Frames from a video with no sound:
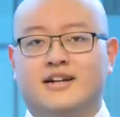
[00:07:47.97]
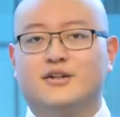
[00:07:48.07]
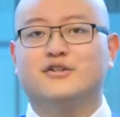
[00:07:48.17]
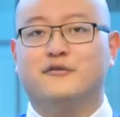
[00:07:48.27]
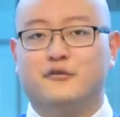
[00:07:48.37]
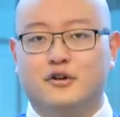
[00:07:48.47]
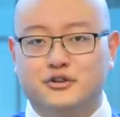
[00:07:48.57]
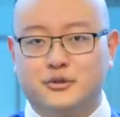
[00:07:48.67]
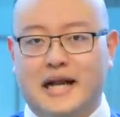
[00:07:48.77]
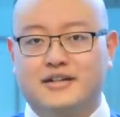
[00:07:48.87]
Here's the
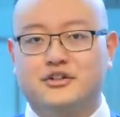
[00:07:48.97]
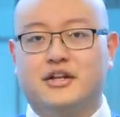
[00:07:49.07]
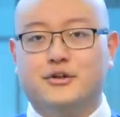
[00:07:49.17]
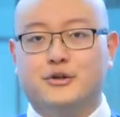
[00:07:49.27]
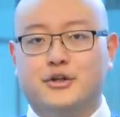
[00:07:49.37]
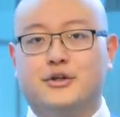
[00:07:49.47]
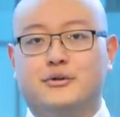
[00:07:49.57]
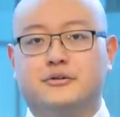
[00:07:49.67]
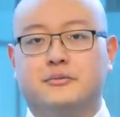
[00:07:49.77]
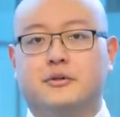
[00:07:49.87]
first strategy that you can
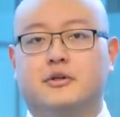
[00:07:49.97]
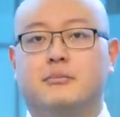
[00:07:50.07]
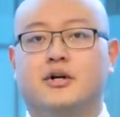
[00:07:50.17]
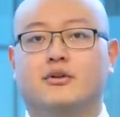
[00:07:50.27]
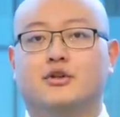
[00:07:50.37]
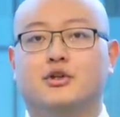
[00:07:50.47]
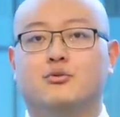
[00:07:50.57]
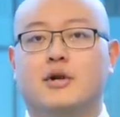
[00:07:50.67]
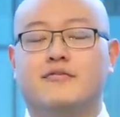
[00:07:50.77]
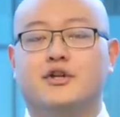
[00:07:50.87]
use to be able to build new
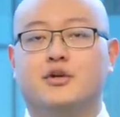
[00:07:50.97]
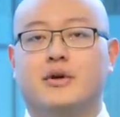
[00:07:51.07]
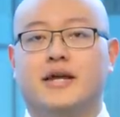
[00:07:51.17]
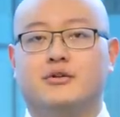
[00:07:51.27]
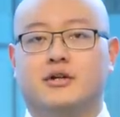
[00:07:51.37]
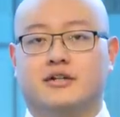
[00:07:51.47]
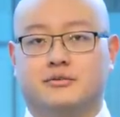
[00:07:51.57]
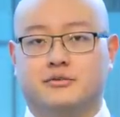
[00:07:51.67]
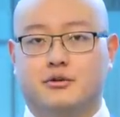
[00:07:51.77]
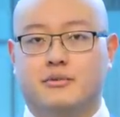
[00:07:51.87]
revenue and new
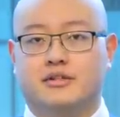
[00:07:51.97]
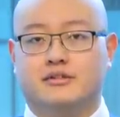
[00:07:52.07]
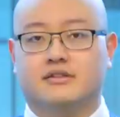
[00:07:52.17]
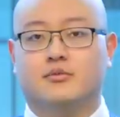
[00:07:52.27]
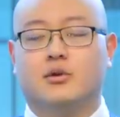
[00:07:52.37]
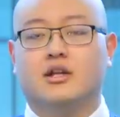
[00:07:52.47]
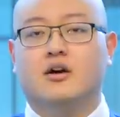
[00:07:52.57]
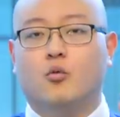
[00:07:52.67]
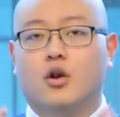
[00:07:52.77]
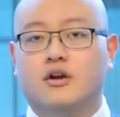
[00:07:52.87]
customers in your business. One of
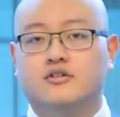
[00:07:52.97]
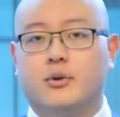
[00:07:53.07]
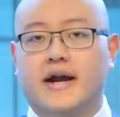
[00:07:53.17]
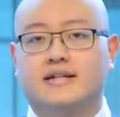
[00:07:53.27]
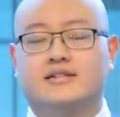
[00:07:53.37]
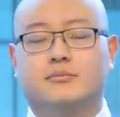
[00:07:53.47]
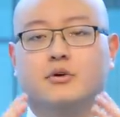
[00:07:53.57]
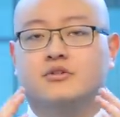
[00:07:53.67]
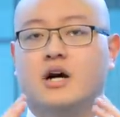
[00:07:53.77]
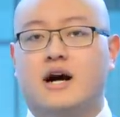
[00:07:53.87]
the worst ways and
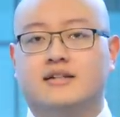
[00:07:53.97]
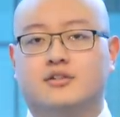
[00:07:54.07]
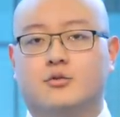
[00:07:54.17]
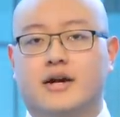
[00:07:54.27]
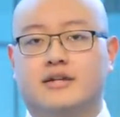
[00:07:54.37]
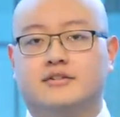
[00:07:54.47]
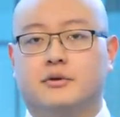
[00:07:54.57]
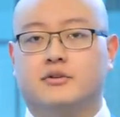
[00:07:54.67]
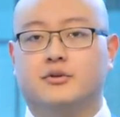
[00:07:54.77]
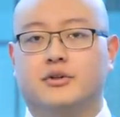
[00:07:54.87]
most costly ways to
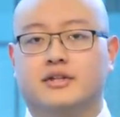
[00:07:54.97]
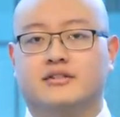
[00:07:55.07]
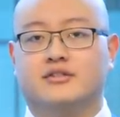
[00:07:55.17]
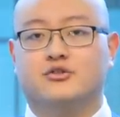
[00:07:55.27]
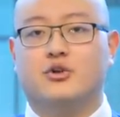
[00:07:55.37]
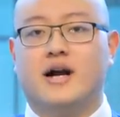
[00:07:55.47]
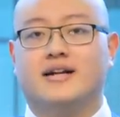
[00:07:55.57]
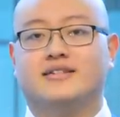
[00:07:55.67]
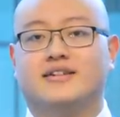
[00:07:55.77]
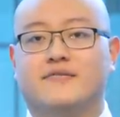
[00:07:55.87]
be able to do this is
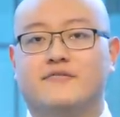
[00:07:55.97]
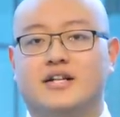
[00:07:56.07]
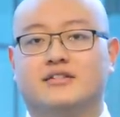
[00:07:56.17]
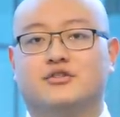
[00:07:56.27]
trying to convince